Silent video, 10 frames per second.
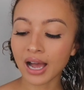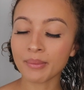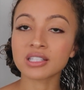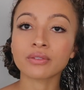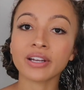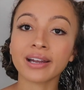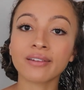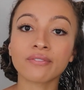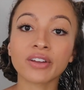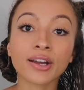It's a
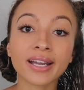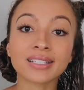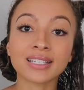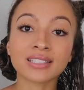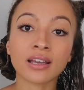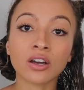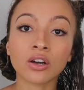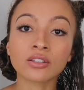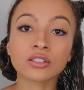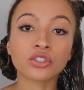very
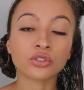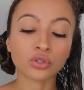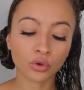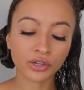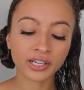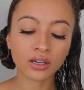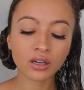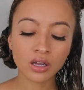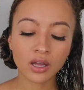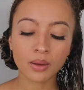detailed
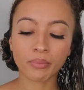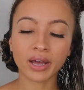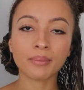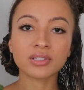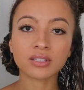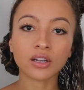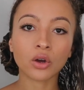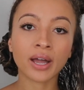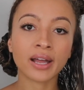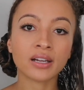tutorial, but I'm just going to
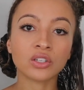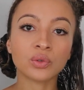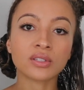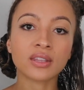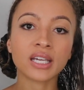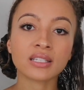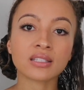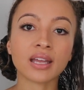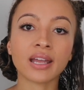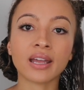go ahead and use
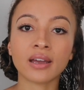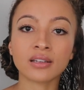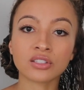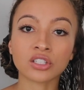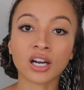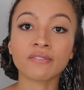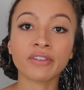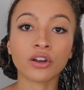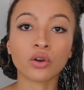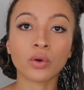this and start
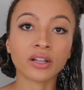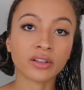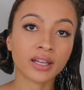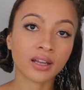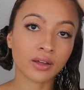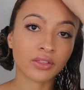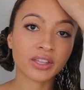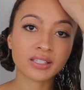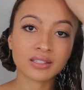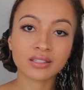finger coiling
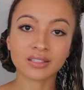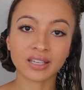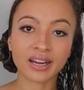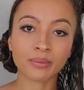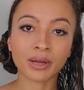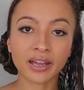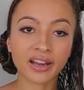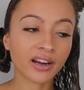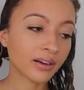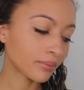this side of my
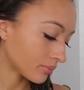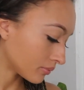hair.